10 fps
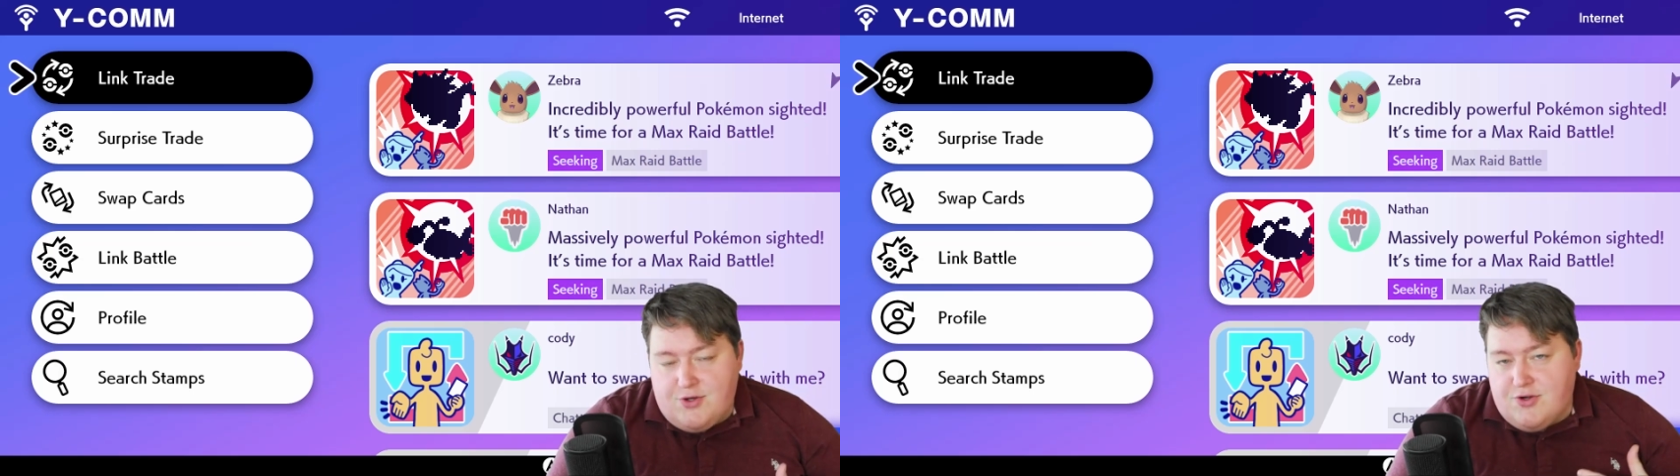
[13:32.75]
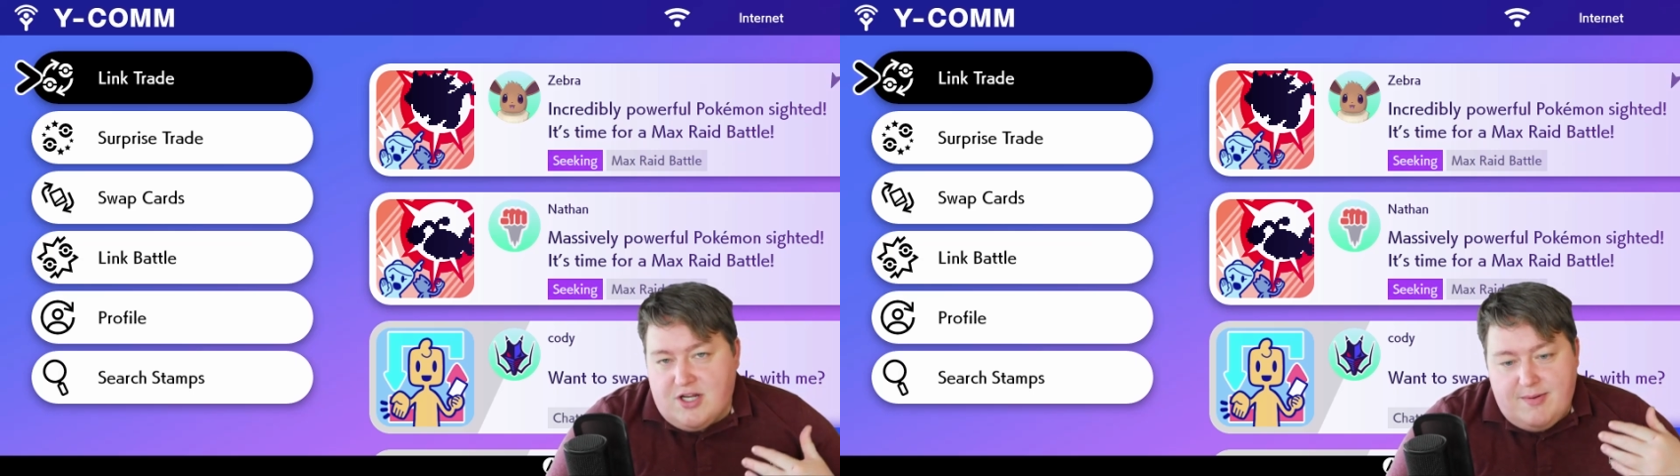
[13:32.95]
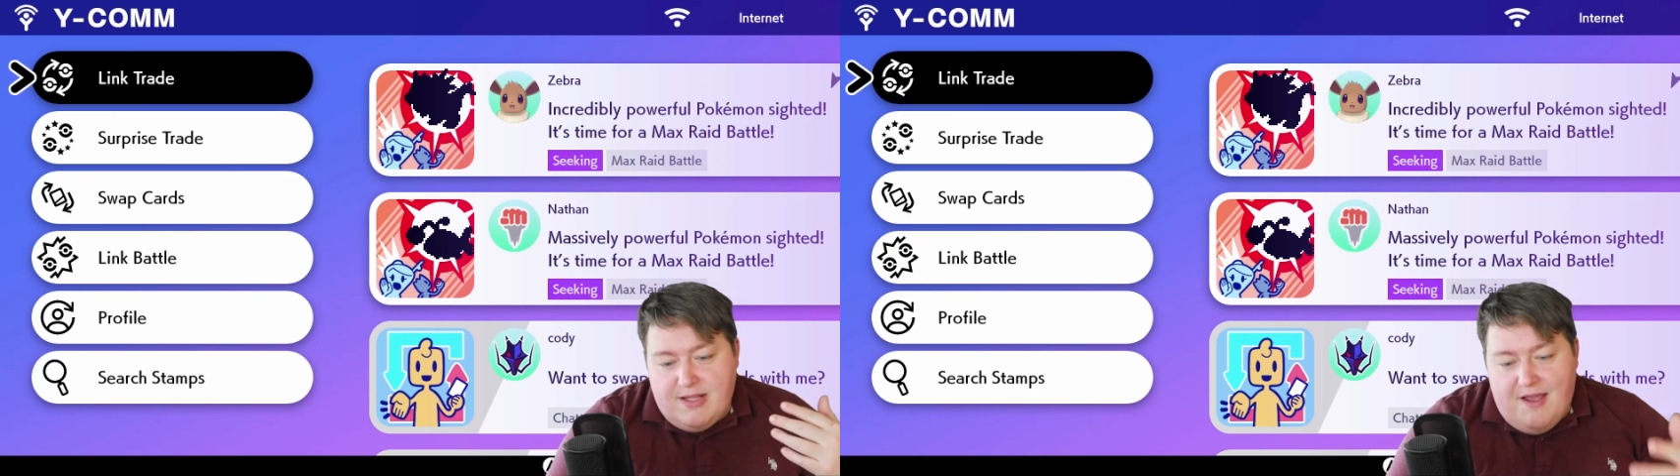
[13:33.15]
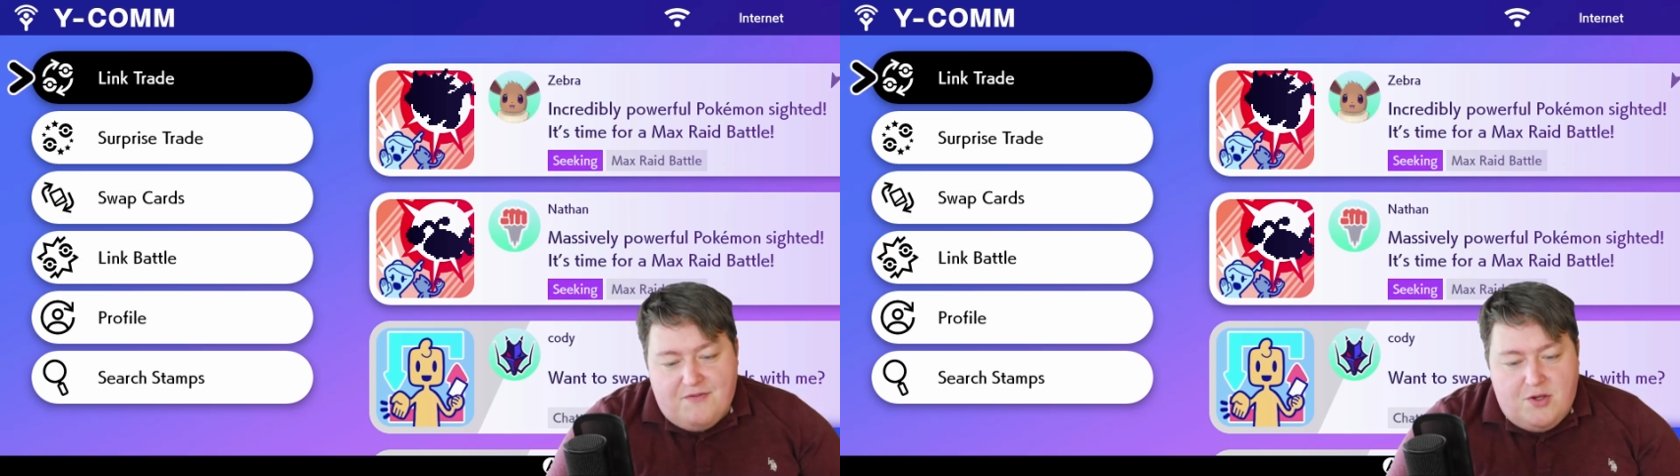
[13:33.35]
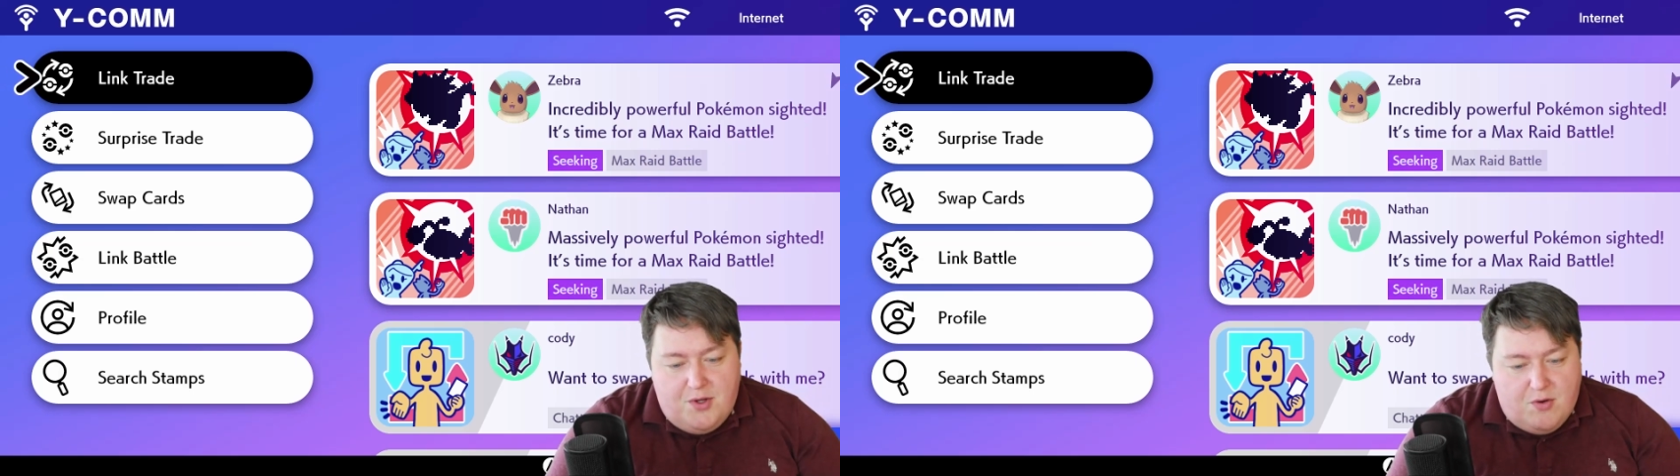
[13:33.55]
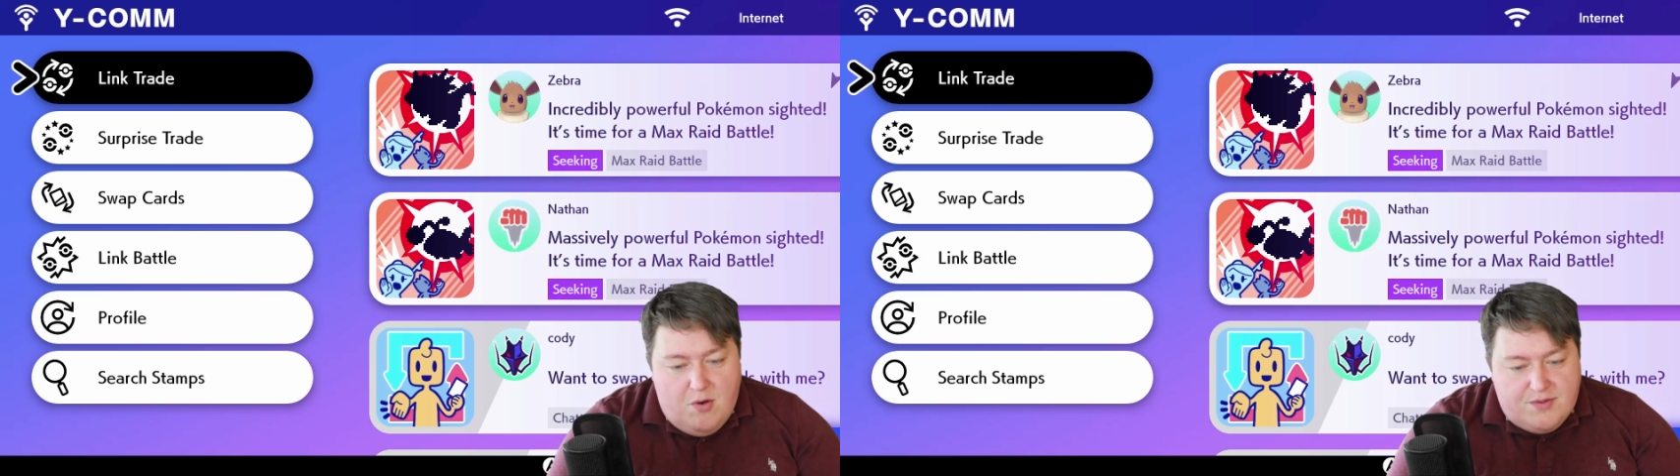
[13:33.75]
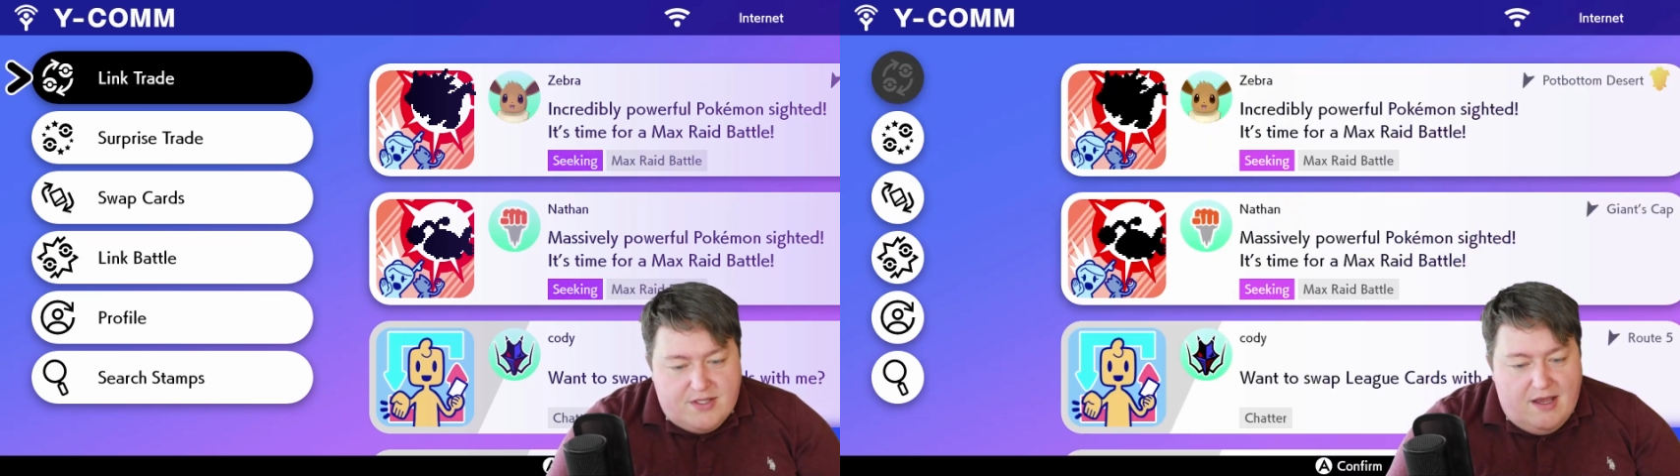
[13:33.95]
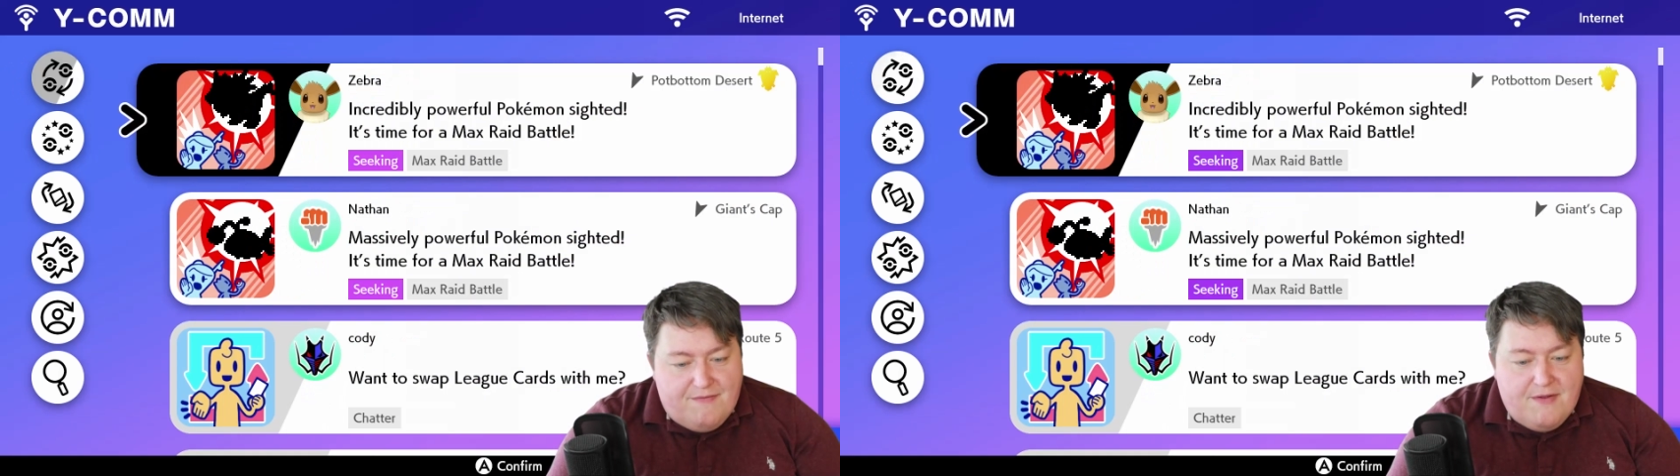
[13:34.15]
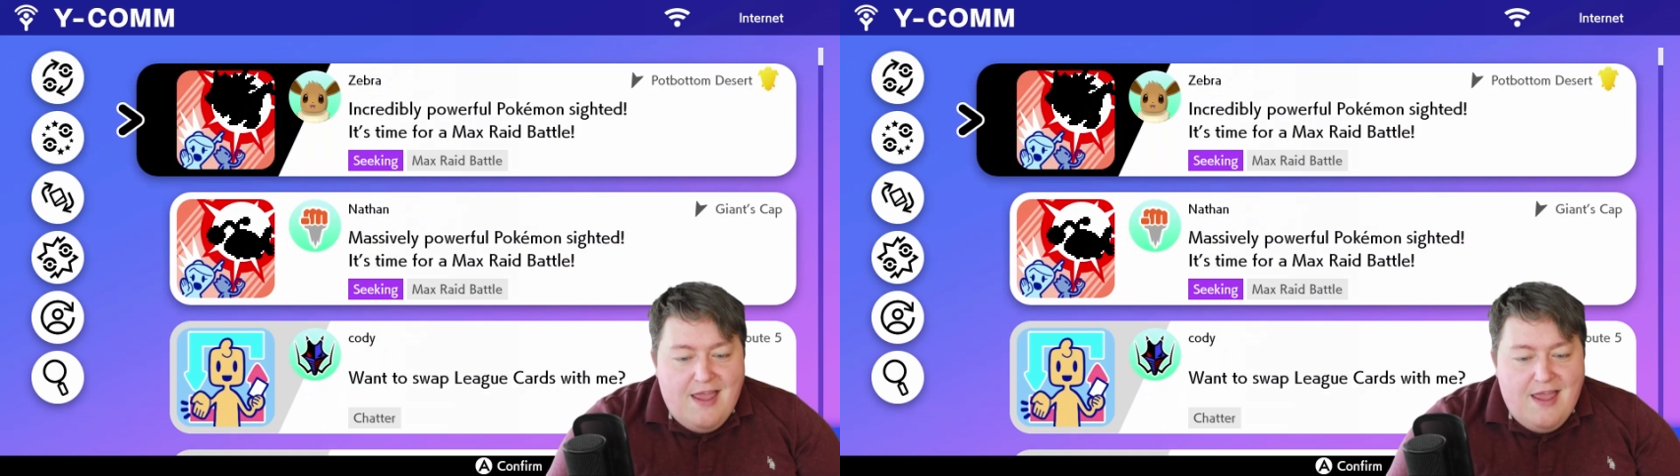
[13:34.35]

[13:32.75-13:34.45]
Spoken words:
You're just going to be left doing your own stuff.